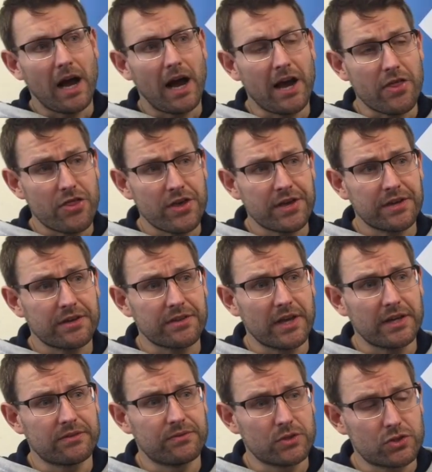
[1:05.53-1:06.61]
I think
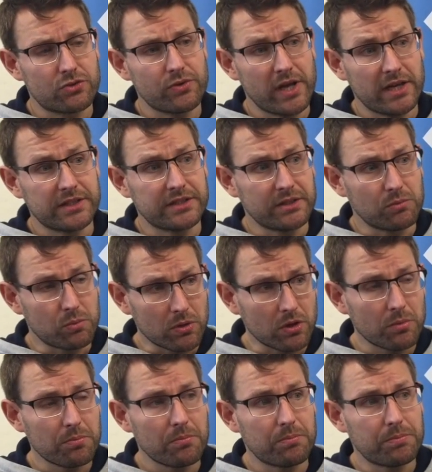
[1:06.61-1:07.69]
that virtual reality will
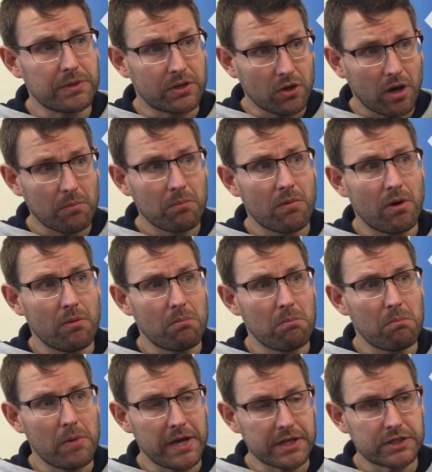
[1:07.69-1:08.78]
become a
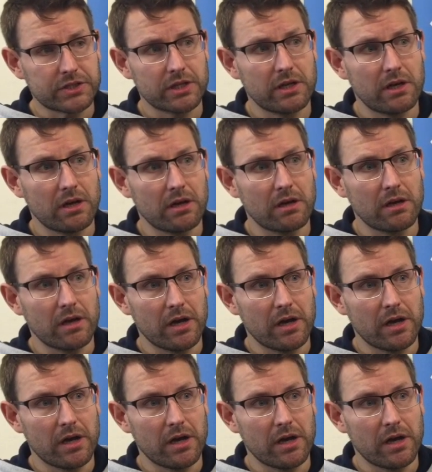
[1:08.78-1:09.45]
major